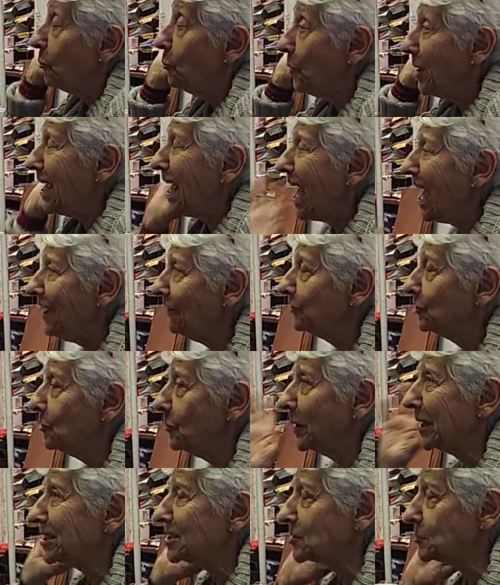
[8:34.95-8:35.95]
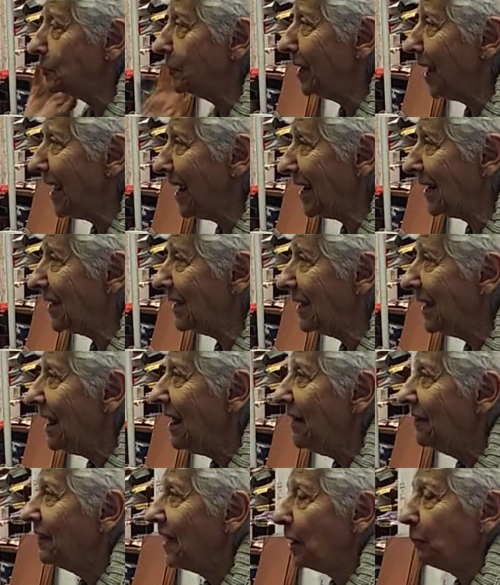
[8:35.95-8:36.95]
we have to explain
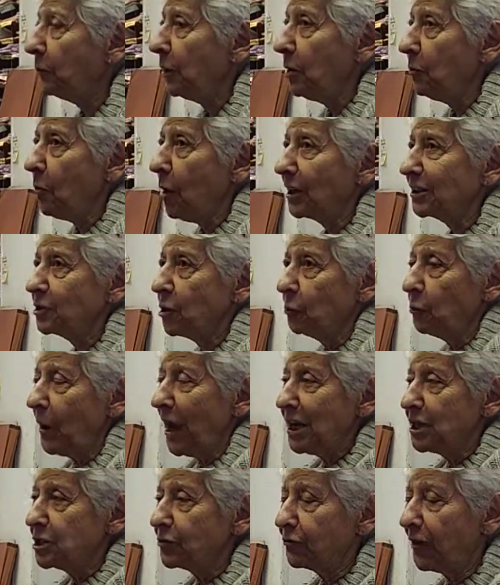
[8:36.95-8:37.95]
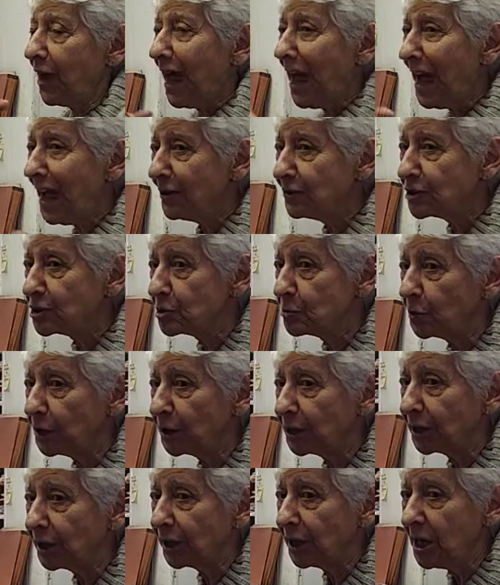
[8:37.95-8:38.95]
that we want a wage for
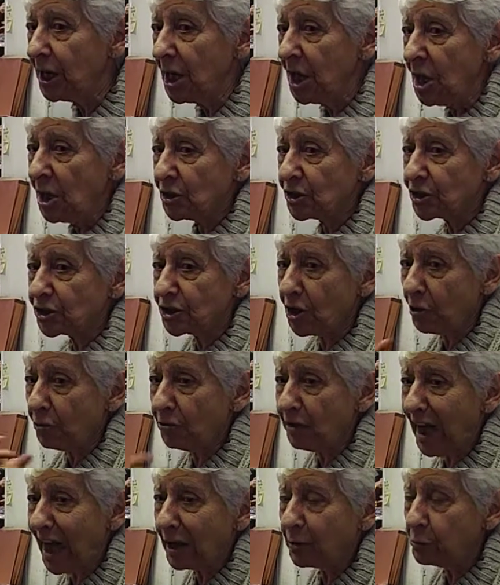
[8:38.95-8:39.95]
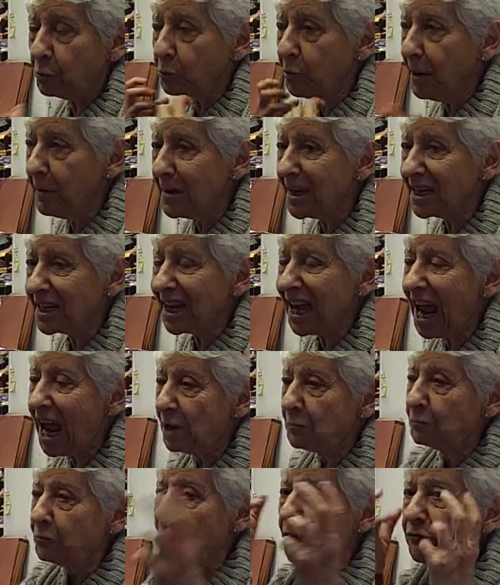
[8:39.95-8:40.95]
housework so that women
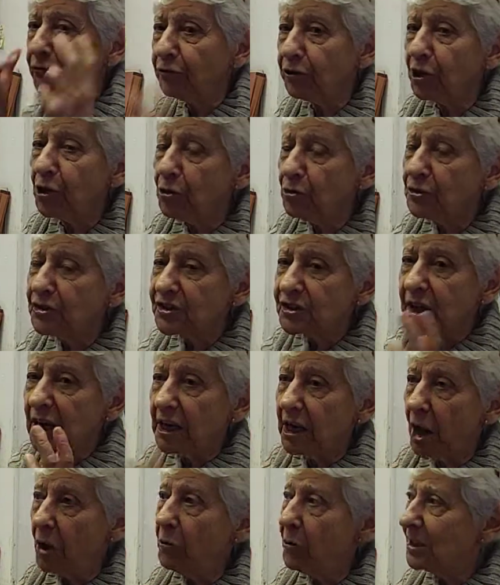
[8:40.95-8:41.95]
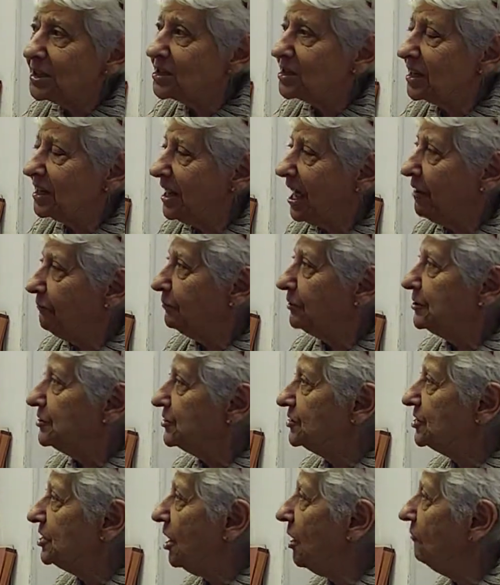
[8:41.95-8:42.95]
can refuse the lowest
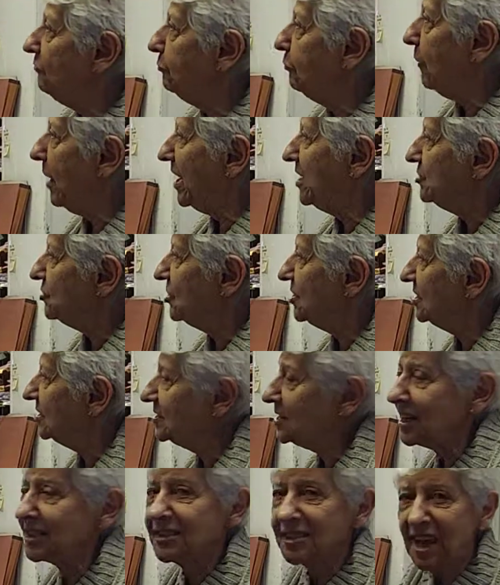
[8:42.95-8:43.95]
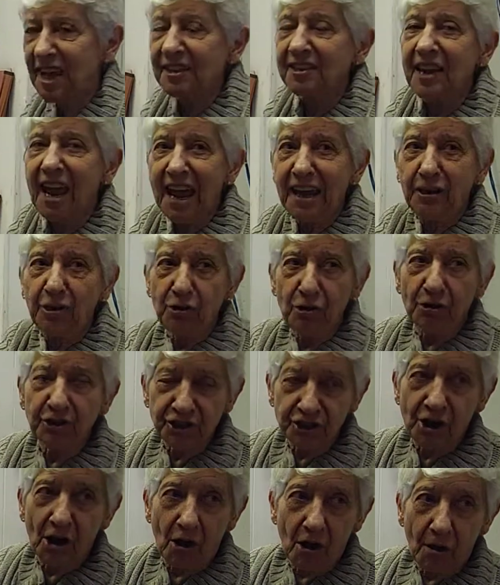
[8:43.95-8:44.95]
levels of wages and say, take your
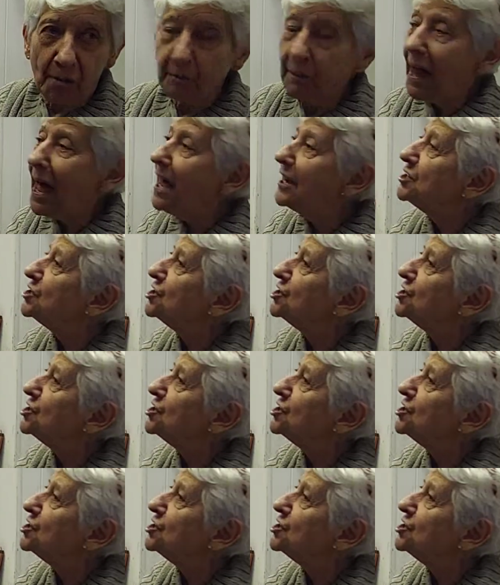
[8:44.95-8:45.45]
job and